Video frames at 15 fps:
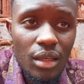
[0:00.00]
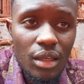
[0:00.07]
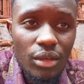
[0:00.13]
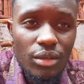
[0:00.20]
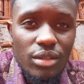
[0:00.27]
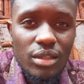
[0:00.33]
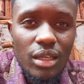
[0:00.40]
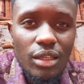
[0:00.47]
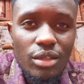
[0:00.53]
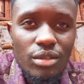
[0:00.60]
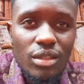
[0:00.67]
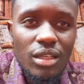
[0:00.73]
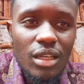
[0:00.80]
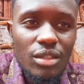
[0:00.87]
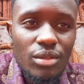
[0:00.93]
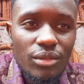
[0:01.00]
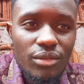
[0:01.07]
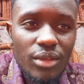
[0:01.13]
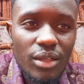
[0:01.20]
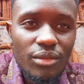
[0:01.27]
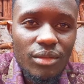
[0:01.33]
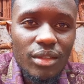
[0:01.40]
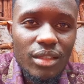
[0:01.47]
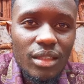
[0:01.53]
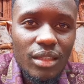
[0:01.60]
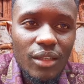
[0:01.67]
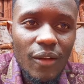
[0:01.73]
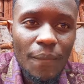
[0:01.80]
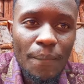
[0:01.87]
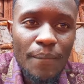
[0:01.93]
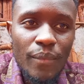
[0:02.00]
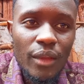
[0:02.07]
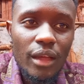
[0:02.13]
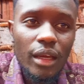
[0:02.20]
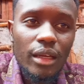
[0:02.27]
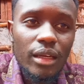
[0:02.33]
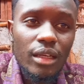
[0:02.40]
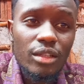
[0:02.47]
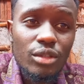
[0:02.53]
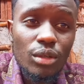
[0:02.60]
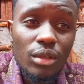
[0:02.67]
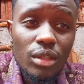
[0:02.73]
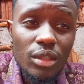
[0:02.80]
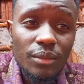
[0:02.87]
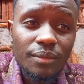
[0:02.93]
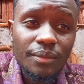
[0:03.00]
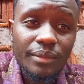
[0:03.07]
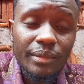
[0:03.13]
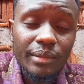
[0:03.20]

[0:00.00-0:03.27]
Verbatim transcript: He was accusing us of everything. And I told him,